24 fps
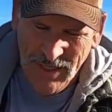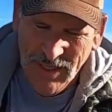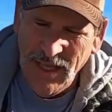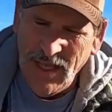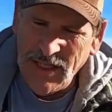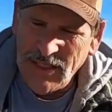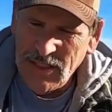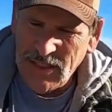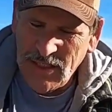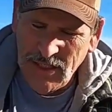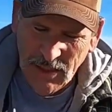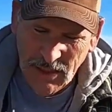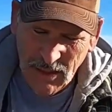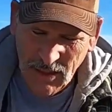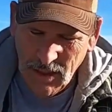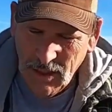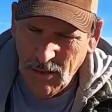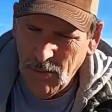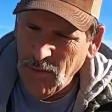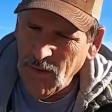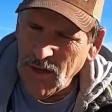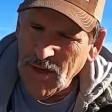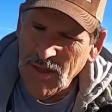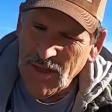That's
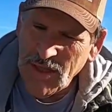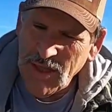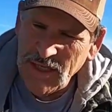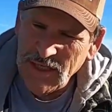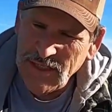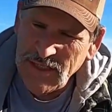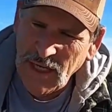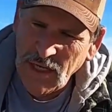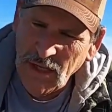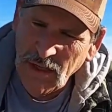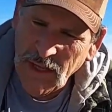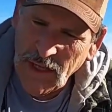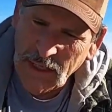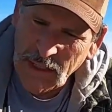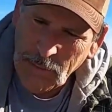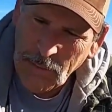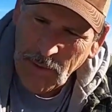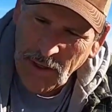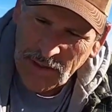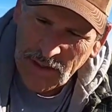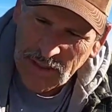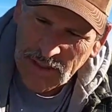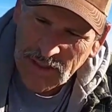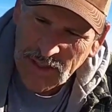one of the things I don't like about